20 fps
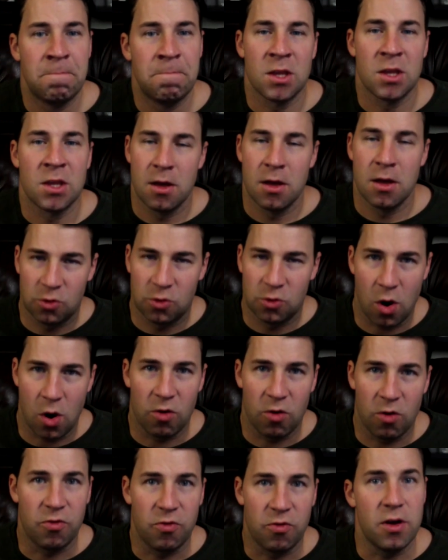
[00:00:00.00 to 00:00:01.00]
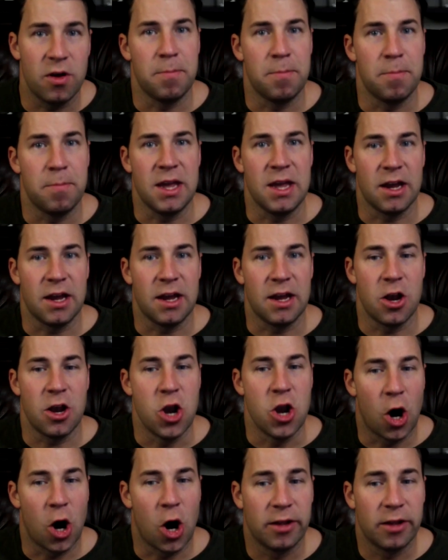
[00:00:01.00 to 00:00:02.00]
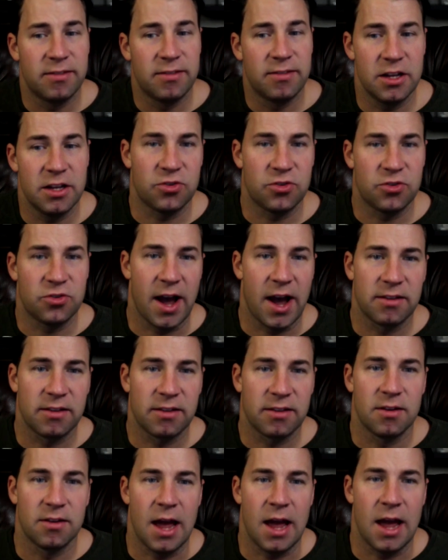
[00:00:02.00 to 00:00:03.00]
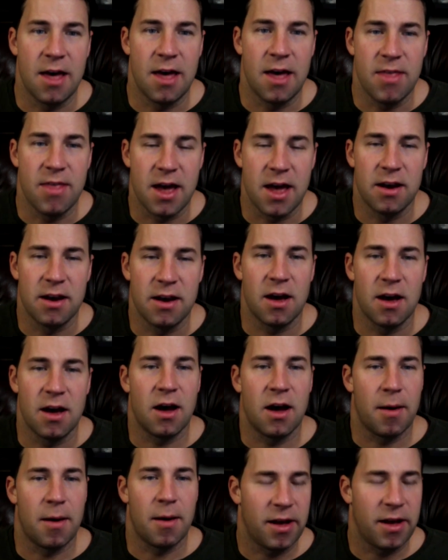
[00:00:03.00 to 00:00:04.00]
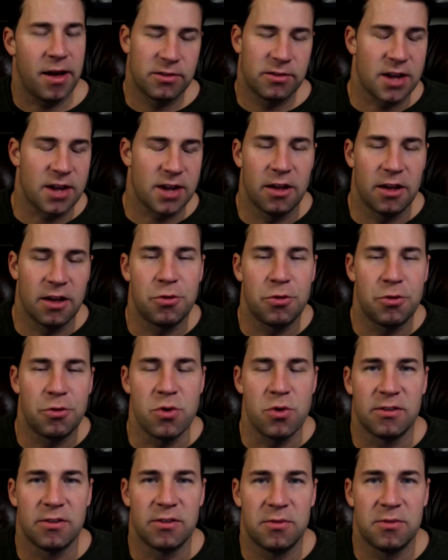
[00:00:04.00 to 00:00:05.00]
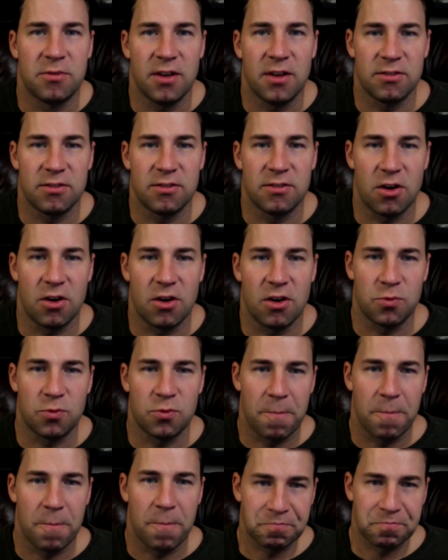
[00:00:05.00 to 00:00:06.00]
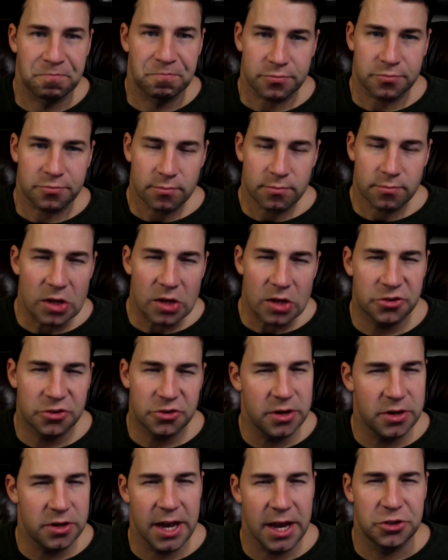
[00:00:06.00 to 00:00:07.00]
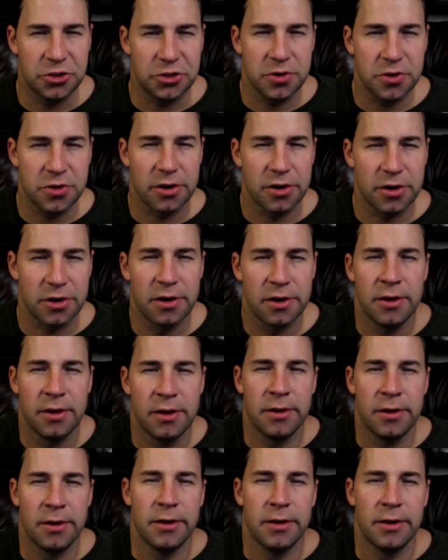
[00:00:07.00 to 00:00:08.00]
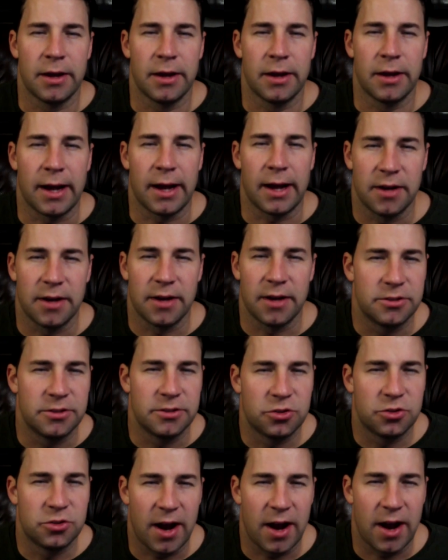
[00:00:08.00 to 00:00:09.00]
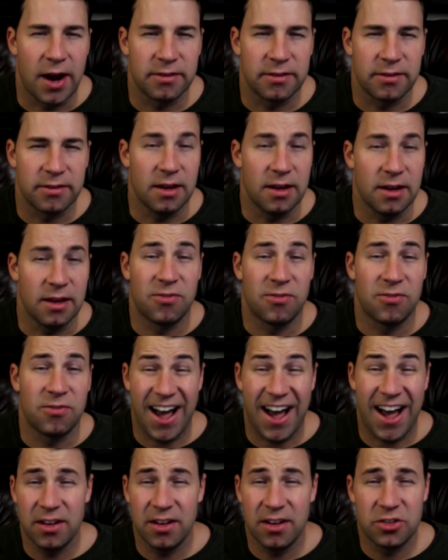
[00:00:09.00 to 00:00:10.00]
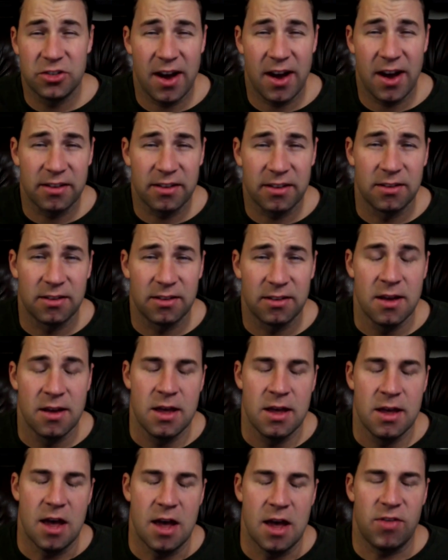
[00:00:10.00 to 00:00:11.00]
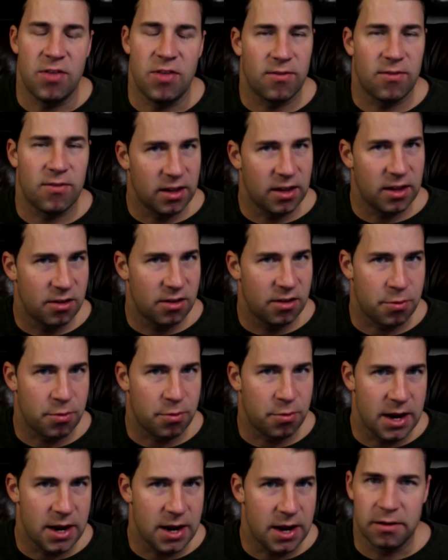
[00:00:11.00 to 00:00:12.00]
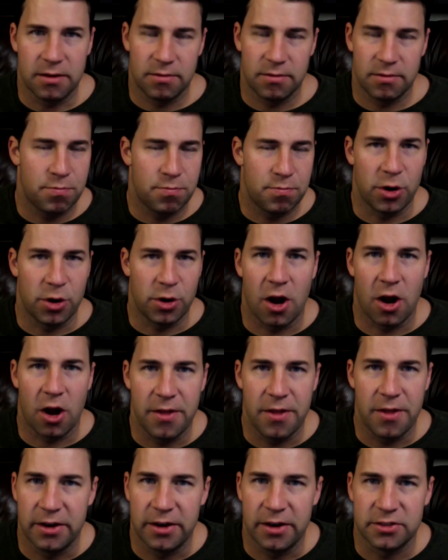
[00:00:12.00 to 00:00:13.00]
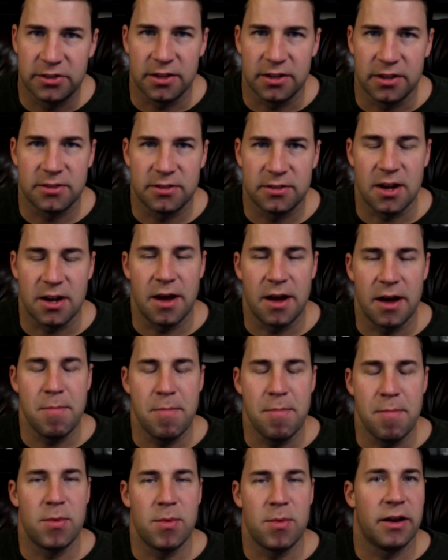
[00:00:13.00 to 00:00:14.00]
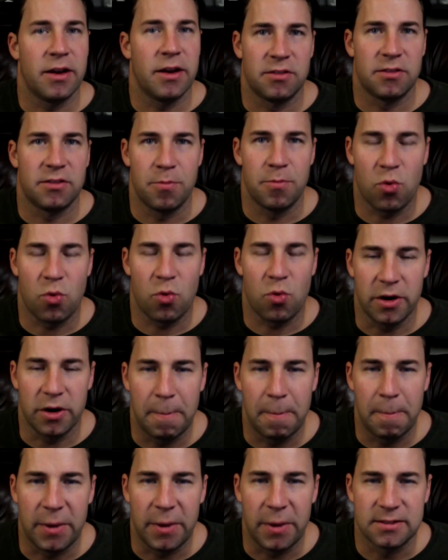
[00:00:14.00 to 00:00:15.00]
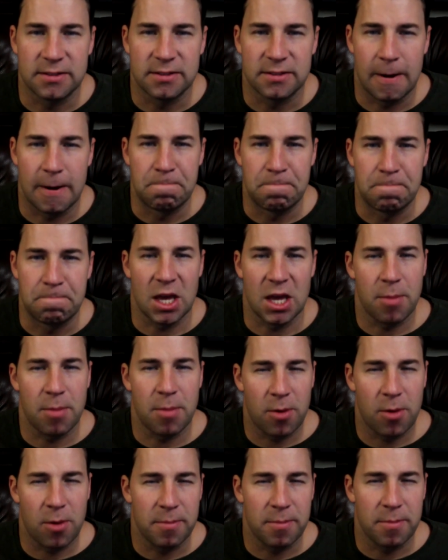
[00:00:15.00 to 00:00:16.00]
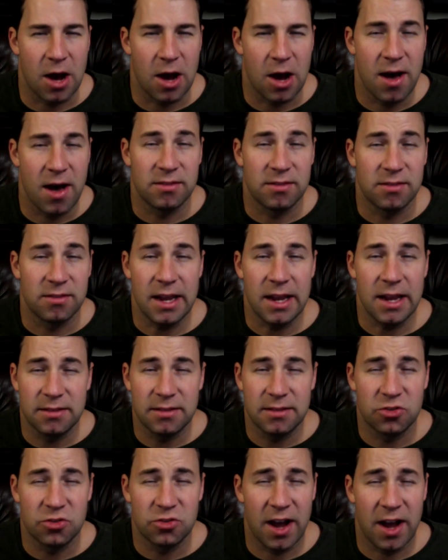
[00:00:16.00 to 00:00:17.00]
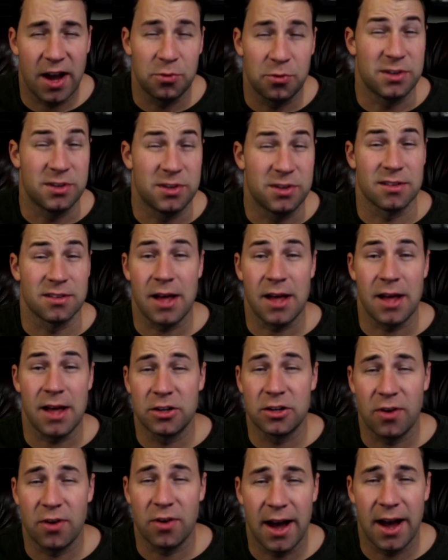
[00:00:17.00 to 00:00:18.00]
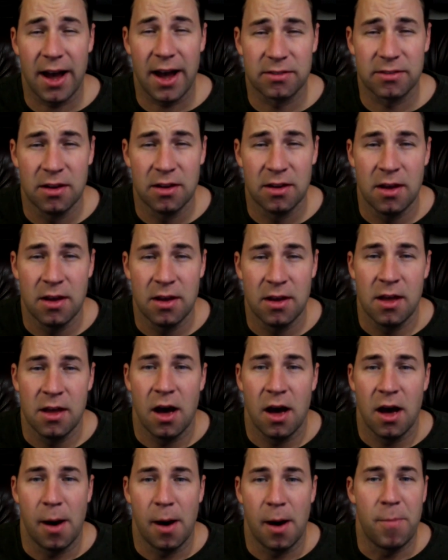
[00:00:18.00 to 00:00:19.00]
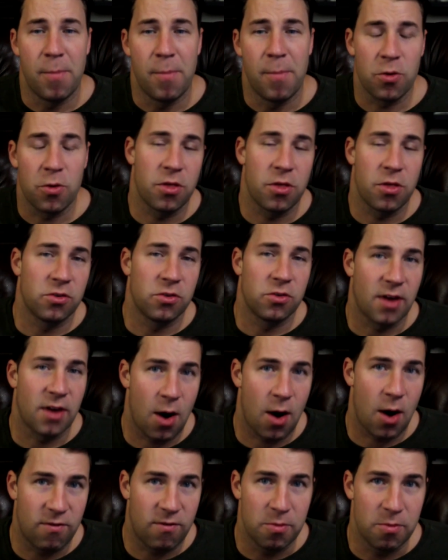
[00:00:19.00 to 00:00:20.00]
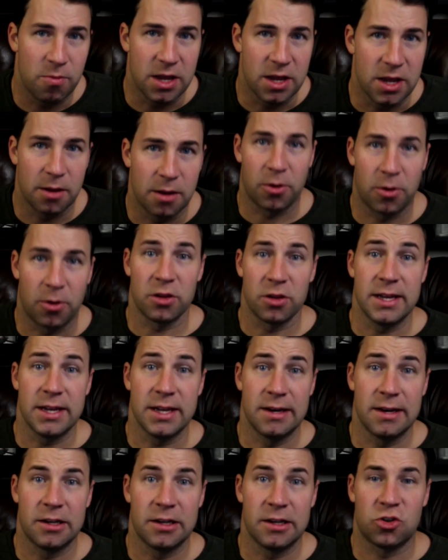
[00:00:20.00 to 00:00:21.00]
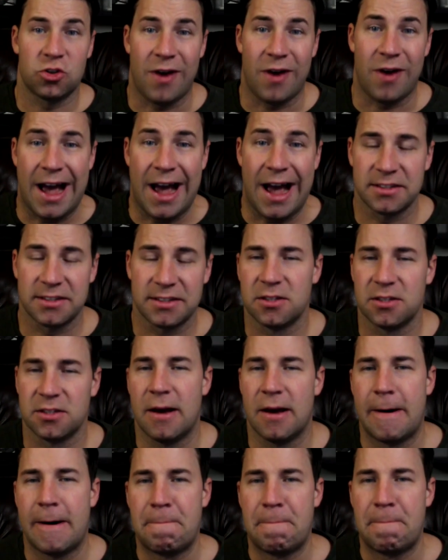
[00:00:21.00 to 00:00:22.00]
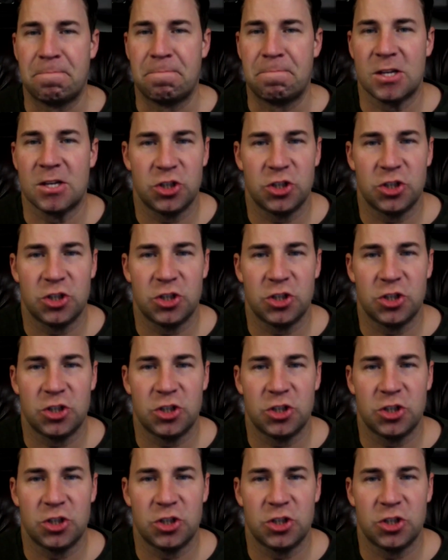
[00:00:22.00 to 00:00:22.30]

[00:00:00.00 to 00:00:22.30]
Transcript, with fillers: 12 being non-city tracks, and then uh, I just kind of threw in some cities there as well. So DK Jr. got uh, two tracks. He has five city tracks. If they have less than three, I didn't put it on there. It's, it's uh, maybe not as important. But um, King Bob-omb now has 18 tracks, which is a lot of tracks. Um, both of those, however, being Berlin tracks. Um, Shy